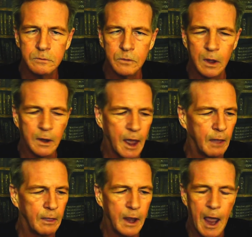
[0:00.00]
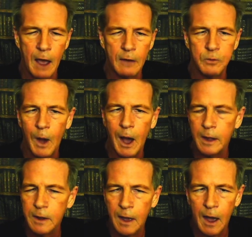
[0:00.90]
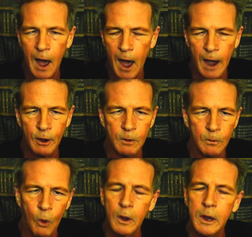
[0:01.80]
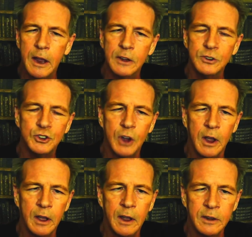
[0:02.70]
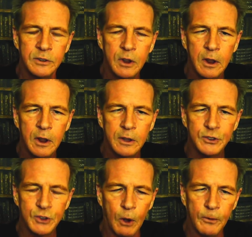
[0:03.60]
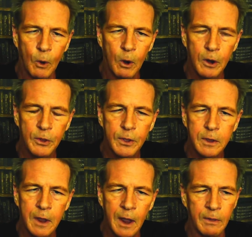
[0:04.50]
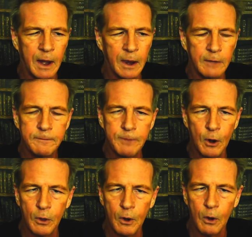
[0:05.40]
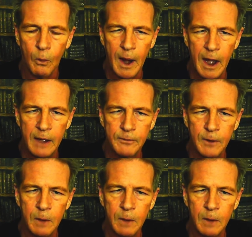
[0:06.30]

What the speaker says: Well, now they have what? A higher mortgage and so forth, and they live further away from